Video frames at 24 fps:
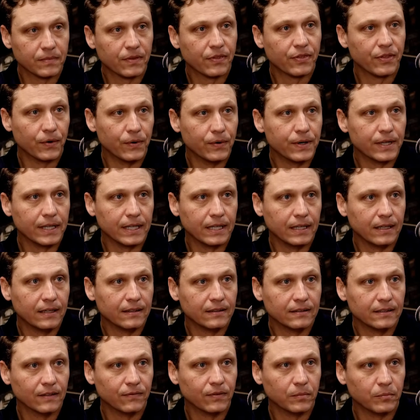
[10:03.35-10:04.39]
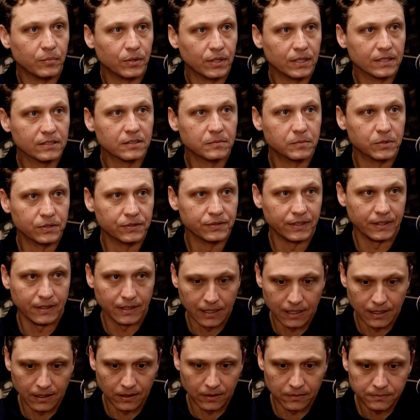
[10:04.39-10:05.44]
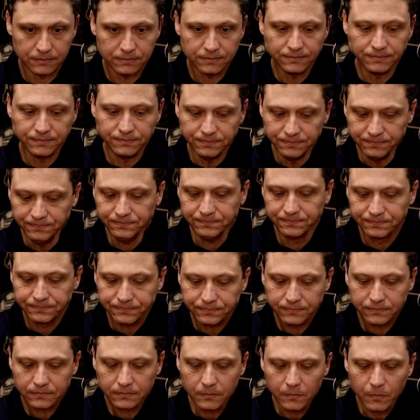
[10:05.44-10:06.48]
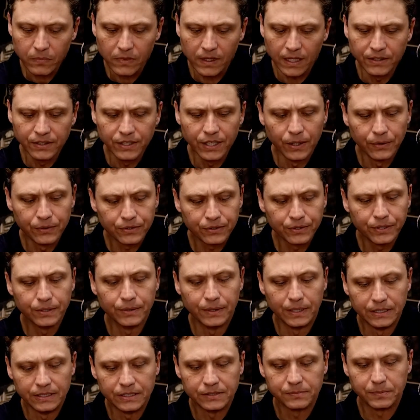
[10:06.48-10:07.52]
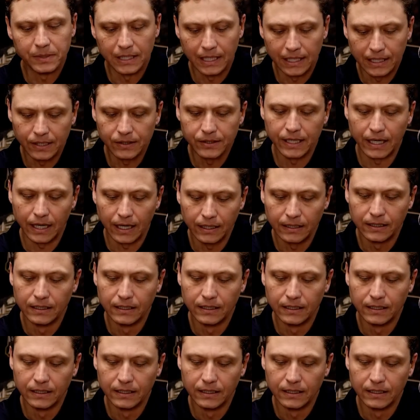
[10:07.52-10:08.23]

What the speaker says: 30 different principles in there and go through and just be like, okay,